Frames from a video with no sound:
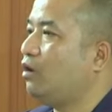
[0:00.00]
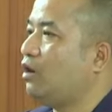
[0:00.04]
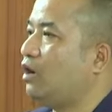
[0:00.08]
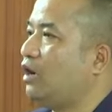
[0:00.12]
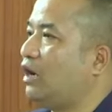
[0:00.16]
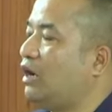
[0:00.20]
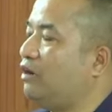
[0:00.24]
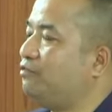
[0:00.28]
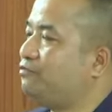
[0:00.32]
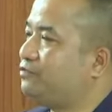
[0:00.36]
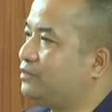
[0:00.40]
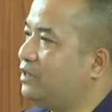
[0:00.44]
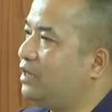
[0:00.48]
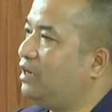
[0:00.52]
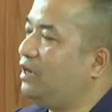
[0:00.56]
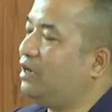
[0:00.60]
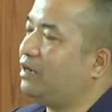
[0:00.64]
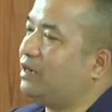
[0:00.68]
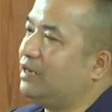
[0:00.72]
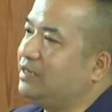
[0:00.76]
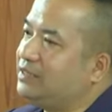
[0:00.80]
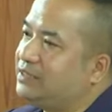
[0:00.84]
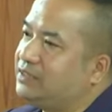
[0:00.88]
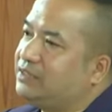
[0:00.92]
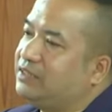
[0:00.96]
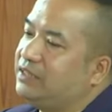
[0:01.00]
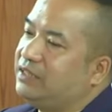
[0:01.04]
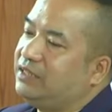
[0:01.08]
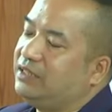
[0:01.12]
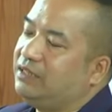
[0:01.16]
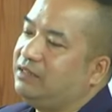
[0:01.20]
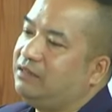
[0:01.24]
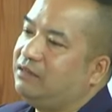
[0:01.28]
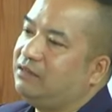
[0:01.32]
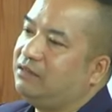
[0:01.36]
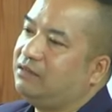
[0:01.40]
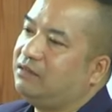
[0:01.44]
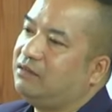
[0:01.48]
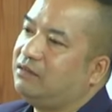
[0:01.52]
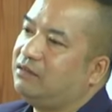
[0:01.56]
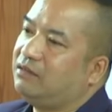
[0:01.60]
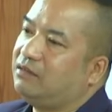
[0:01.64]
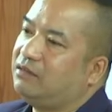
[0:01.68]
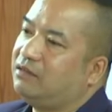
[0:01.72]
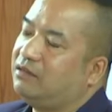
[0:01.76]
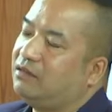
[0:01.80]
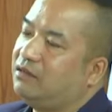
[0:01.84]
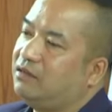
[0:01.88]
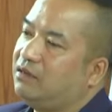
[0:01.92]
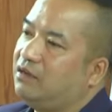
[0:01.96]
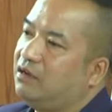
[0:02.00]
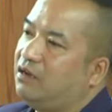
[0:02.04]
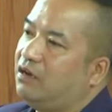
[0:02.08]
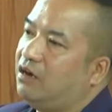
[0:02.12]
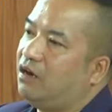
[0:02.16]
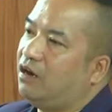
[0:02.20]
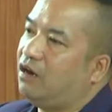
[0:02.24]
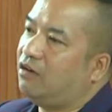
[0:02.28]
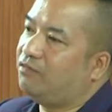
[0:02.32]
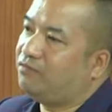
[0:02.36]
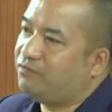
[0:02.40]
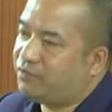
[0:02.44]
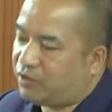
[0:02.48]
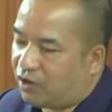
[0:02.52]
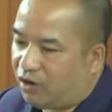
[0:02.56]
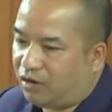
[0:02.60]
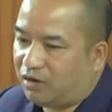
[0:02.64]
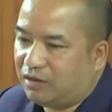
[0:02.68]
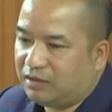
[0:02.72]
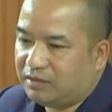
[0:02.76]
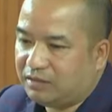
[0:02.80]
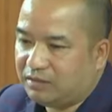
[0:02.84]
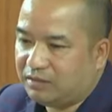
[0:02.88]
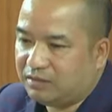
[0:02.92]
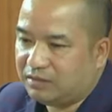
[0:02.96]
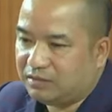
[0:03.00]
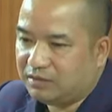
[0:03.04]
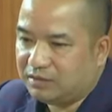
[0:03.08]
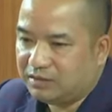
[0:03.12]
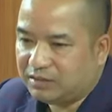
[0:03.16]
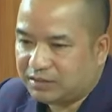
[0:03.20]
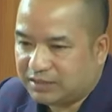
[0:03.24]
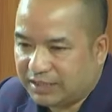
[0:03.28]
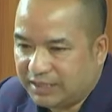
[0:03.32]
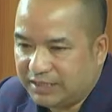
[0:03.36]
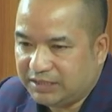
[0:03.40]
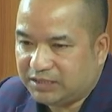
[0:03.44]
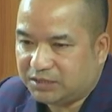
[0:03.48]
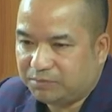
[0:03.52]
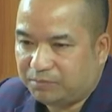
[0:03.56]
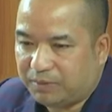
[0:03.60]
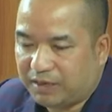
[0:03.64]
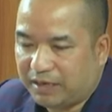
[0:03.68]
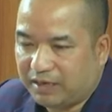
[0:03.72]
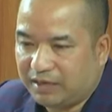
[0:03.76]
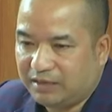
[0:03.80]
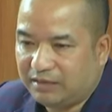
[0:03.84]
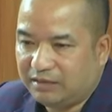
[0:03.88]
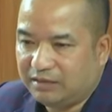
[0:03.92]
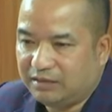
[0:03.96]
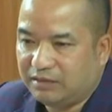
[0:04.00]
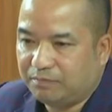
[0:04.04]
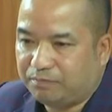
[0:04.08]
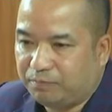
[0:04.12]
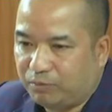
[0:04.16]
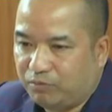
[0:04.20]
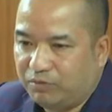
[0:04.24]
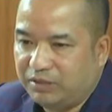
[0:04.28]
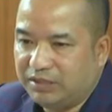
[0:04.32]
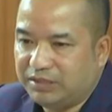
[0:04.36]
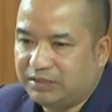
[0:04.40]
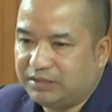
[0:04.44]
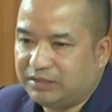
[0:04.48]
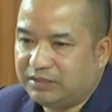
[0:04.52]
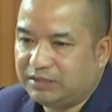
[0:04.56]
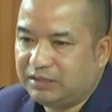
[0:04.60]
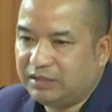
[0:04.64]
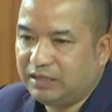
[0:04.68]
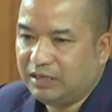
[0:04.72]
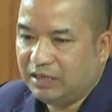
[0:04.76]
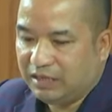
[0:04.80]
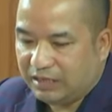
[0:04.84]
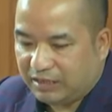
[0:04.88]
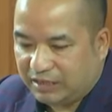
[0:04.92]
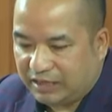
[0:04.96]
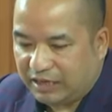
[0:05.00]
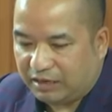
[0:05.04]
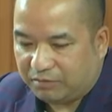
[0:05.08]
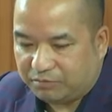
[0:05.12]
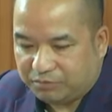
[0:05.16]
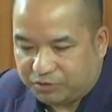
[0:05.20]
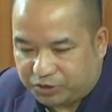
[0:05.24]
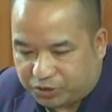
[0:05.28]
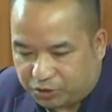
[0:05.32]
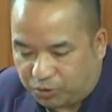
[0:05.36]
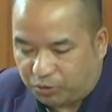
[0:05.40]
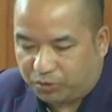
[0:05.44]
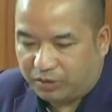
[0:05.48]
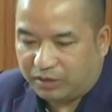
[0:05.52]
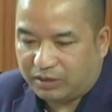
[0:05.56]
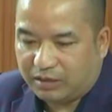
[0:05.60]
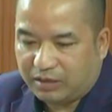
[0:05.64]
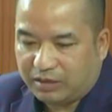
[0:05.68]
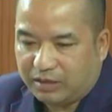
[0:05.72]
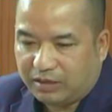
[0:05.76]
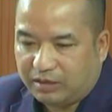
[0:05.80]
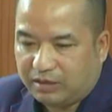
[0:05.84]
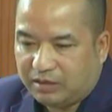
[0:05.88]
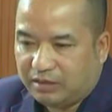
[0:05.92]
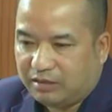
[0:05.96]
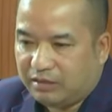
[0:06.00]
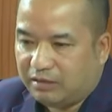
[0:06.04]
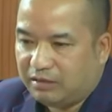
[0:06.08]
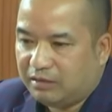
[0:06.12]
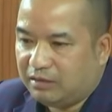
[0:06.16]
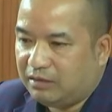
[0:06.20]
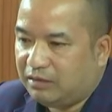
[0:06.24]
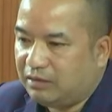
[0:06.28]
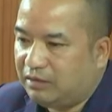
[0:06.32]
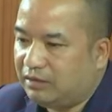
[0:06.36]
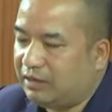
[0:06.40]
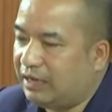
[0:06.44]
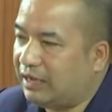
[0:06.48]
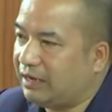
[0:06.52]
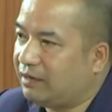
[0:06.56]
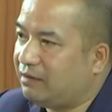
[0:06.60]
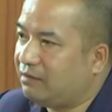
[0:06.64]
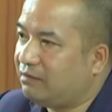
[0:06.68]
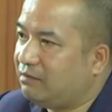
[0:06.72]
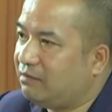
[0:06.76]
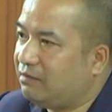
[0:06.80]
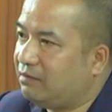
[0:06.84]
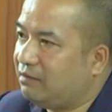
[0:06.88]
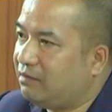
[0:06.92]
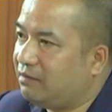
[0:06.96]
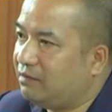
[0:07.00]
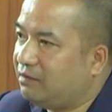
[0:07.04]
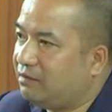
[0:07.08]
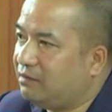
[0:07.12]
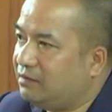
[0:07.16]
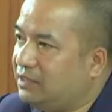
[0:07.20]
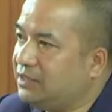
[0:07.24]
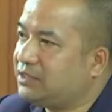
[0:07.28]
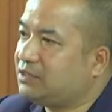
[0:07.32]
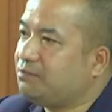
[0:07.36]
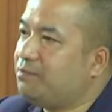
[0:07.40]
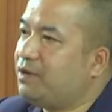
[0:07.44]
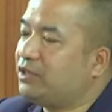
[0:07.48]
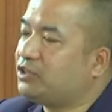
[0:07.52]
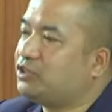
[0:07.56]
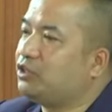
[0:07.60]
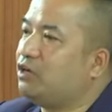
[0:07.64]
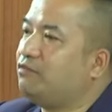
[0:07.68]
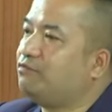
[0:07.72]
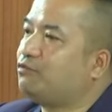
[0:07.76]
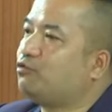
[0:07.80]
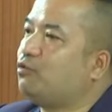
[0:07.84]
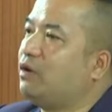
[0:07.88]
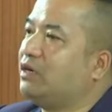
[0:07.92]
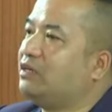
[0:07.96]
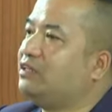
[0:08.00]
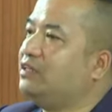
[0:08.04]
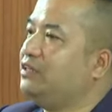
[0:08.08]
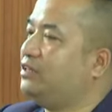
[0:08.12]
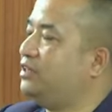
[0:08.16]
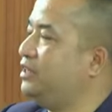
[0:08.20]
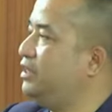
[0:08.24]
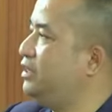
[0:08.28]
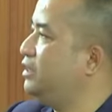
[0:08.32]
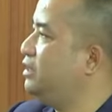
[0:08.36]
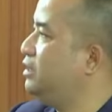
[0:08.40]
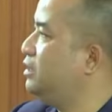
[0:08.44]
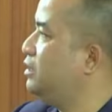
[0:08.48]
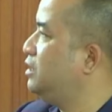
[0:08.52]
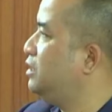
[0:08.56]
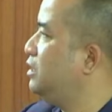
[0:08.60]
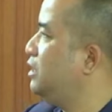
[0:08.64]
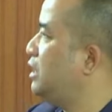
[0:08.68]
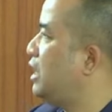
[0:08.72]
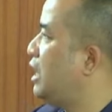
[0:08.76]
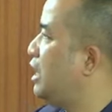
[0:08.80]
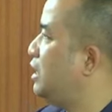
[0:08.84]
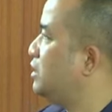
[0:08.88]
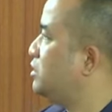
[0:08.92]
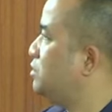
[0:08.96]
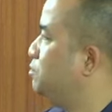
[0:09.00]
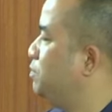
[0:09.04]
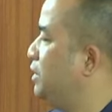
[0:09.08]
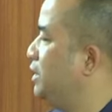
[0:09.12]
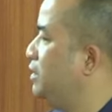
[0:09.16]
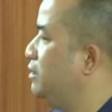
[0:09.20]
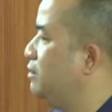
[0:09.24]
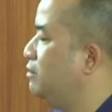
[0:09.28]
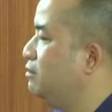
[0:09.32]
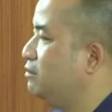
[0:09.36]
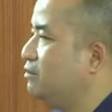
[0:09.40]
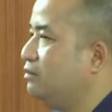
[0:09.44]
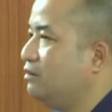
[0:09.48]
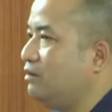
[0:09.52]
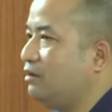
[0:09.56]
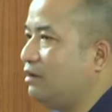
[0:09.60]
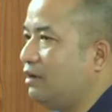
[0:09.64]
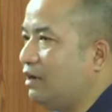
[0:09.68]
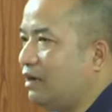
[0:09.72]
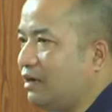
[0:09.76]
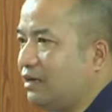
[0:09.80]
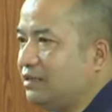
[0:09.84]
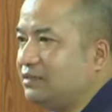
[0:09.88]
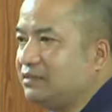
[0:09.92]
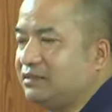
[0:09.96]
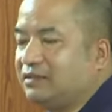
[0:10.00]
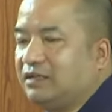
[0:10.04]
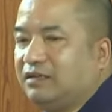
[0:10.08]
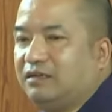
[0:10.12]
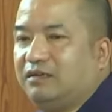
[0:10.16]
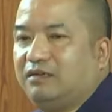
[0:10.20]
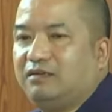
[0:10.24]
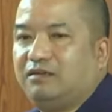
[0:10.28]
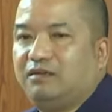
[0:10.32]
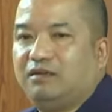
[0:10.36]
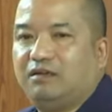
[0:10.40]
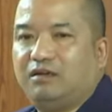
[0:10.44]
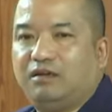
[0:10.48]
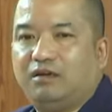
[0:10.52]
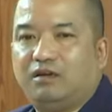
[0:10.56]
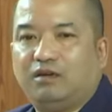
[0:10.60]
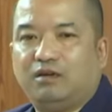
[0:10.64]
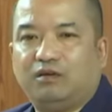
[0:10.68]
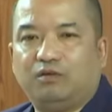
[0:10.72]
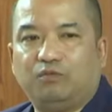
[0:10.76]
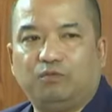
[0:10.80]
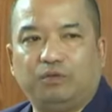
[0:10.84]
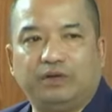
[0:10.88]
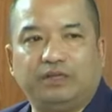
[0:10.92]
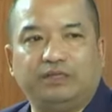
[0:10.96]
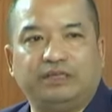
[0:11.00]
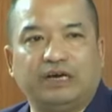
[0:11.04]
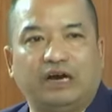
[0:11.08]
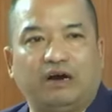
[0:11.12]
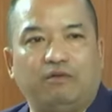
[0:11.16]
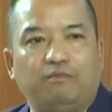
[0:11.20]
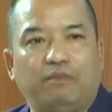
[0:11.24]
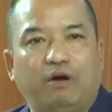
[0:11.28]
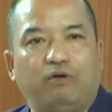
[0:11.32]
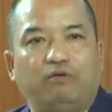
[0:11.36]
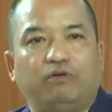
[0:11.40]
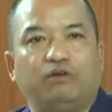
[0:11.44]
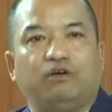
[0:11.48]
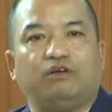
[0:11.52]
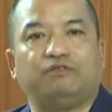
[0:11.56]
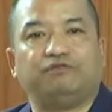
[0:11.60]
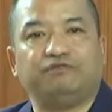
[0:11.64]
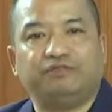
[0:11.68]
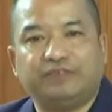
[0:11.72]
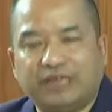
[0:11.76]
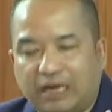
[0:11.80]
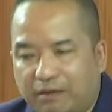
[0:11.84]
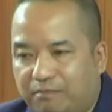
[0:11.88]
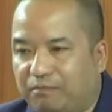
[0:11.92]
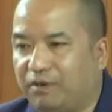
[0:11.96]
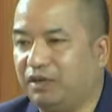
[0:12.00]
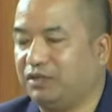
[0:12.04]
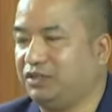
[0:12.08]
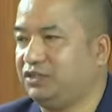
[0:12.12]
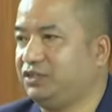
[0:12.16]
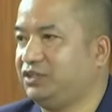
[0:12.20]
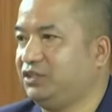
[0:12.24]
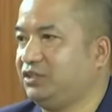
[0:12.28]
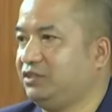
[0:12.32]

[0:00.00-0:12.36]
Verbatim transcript: After arresting of drug, seized by the police, they have shown that this much of quantity has been arrested with the amount of that much,